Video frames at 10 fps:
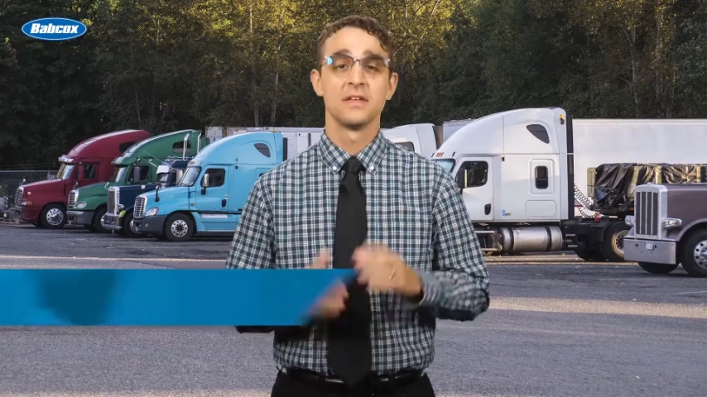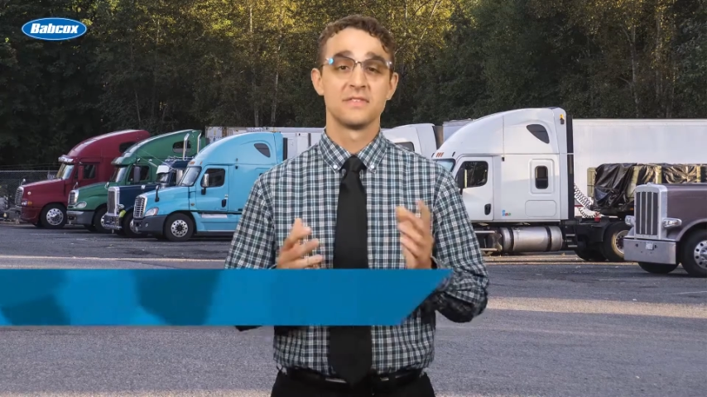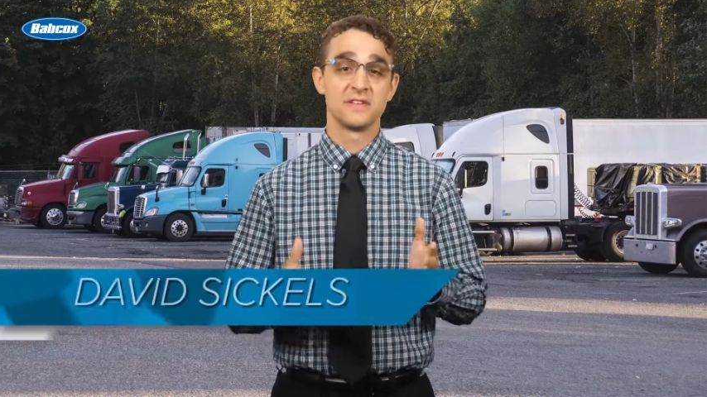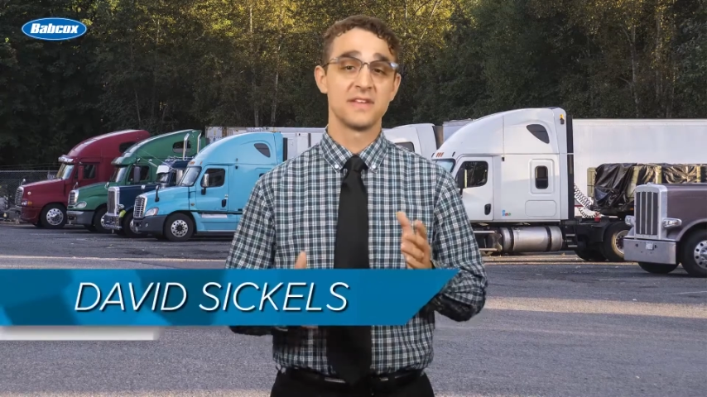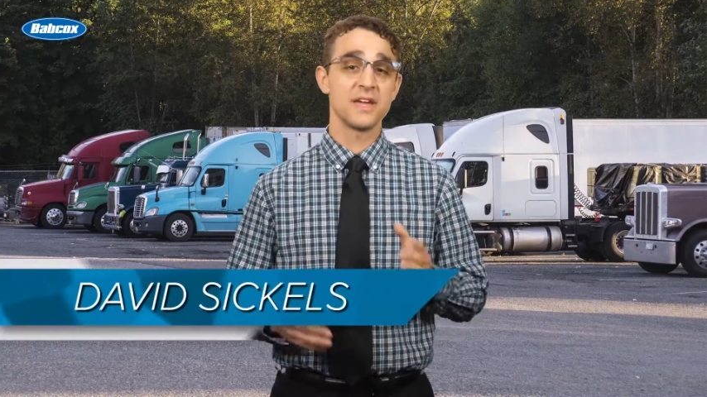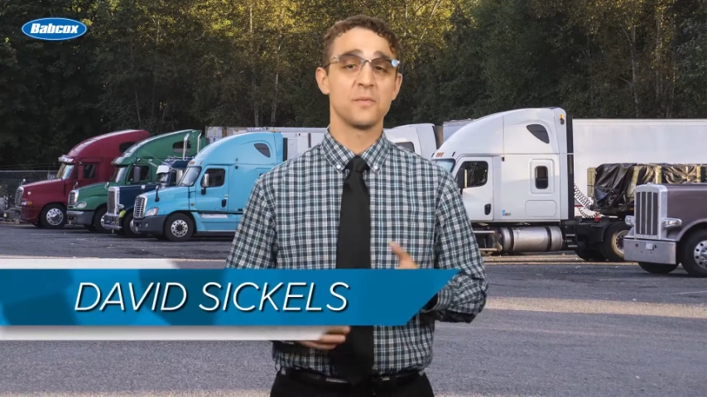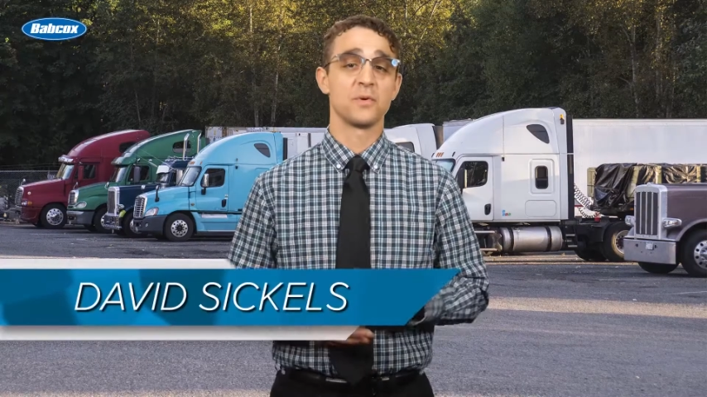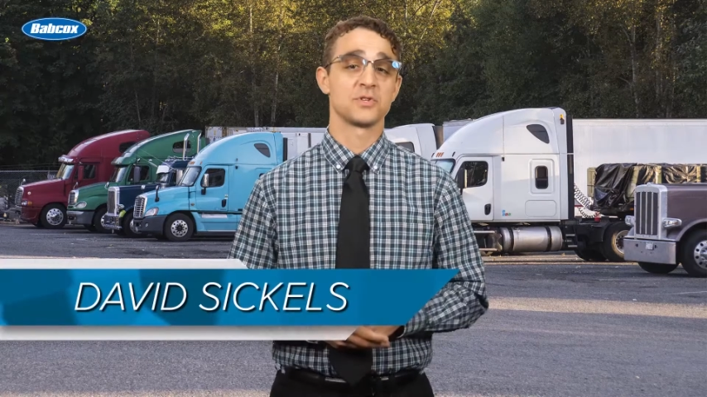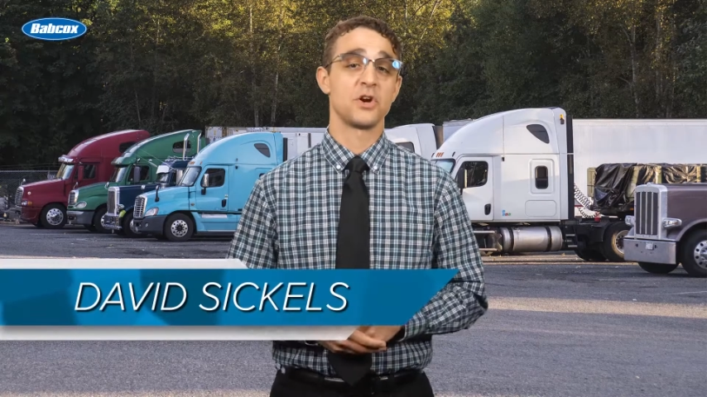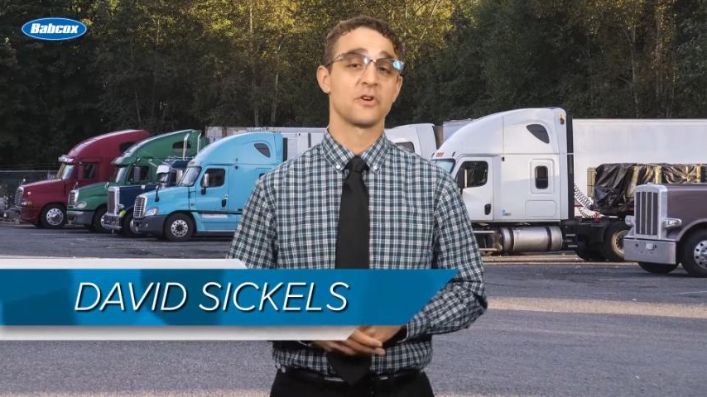Today
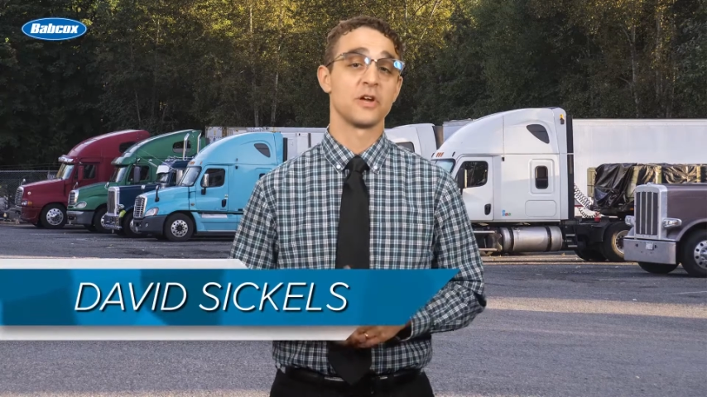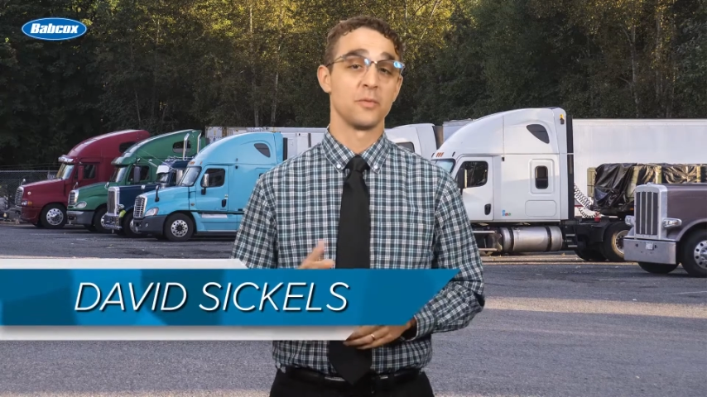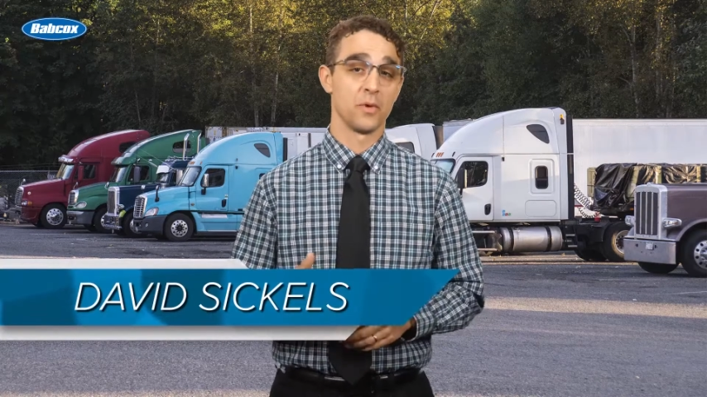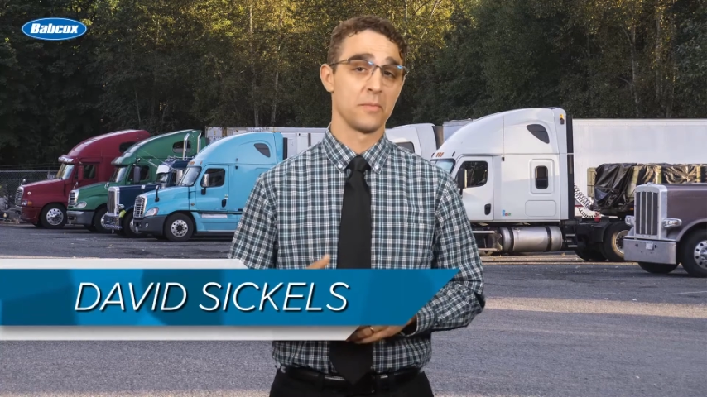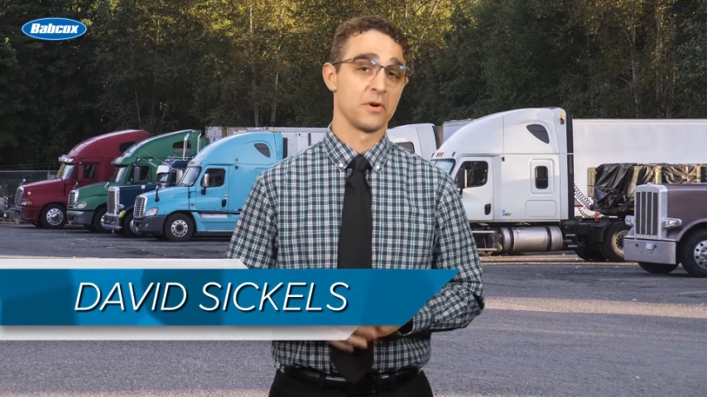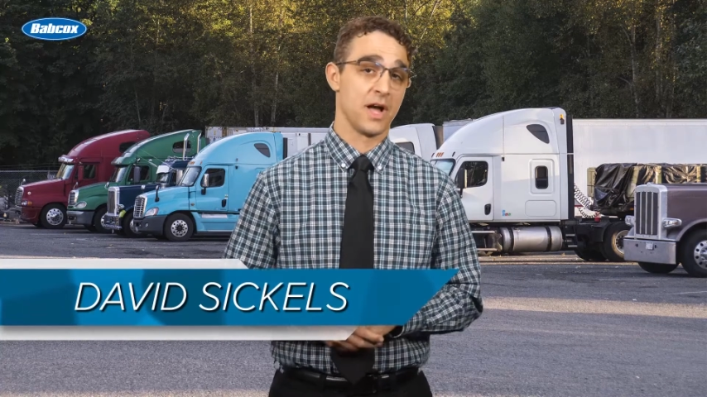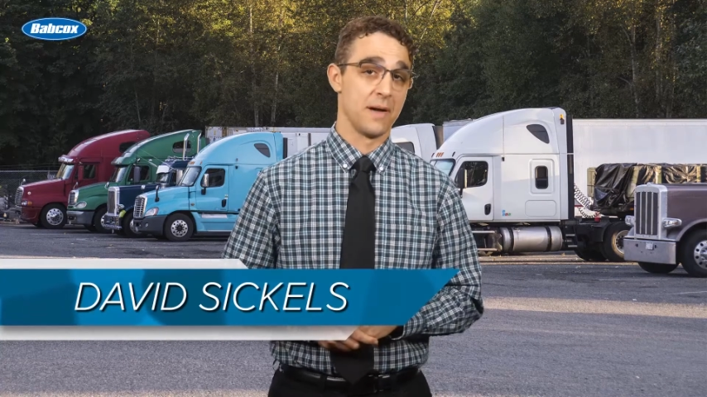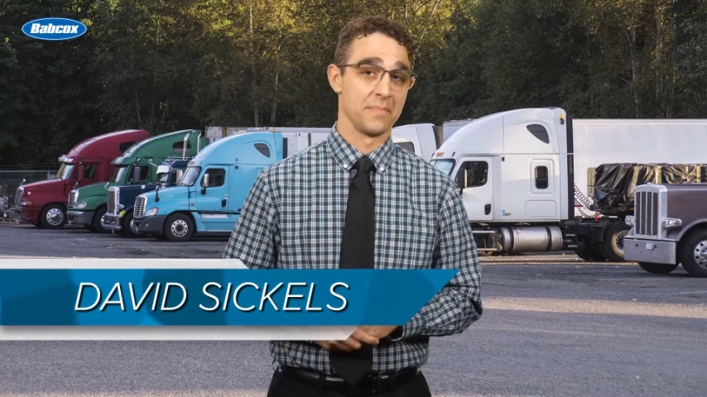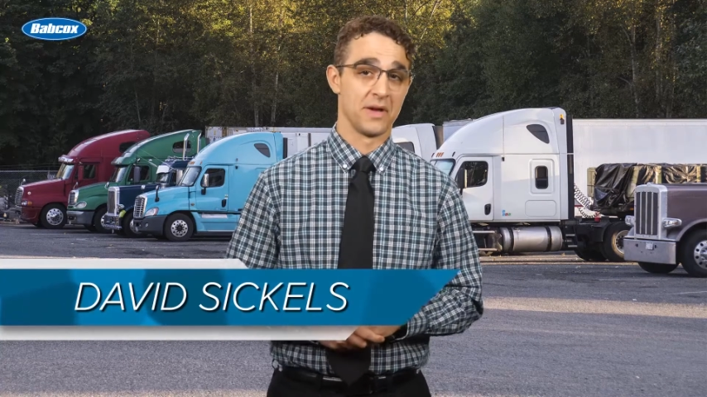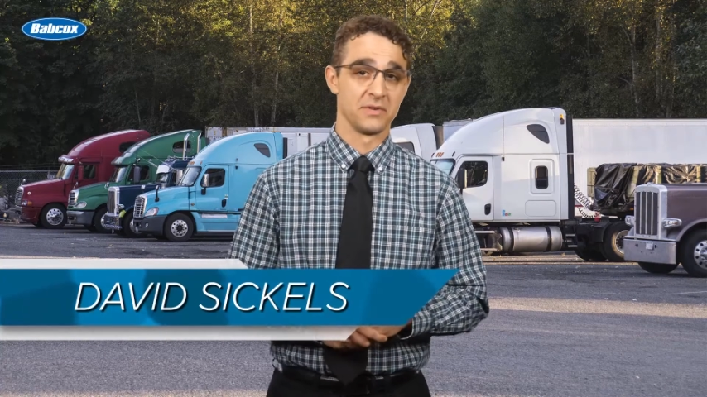we're talking rubber
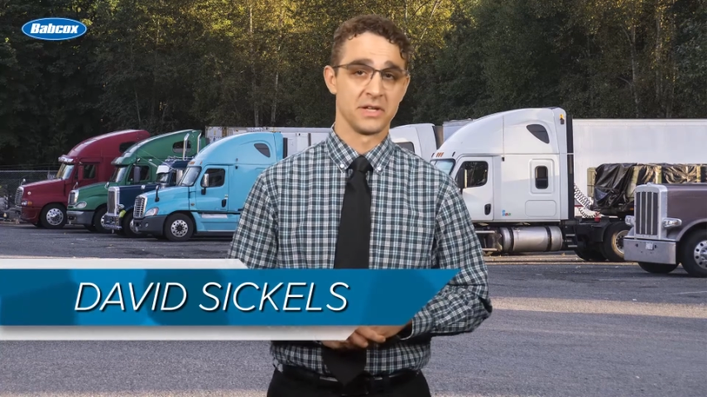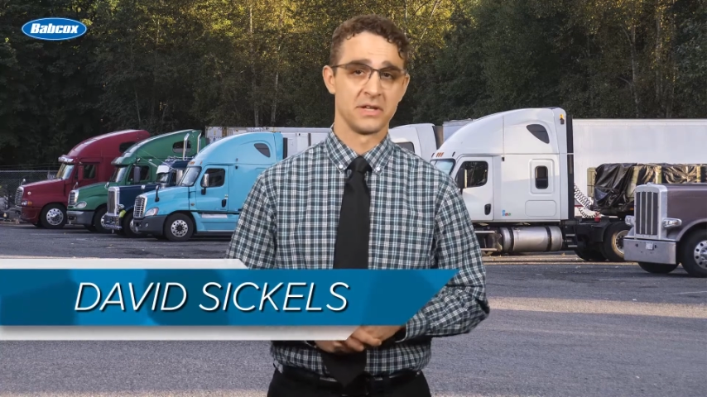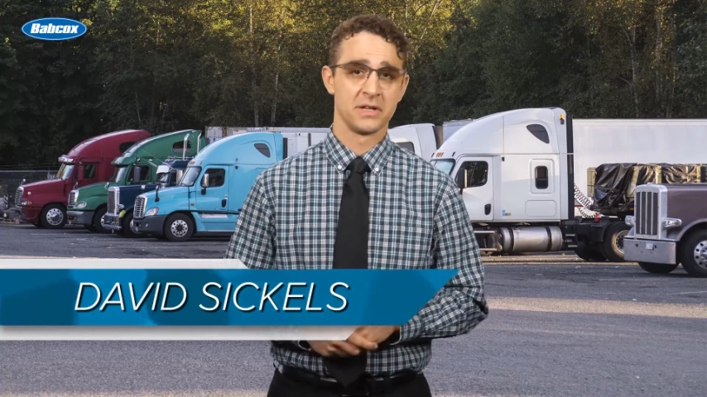compounding.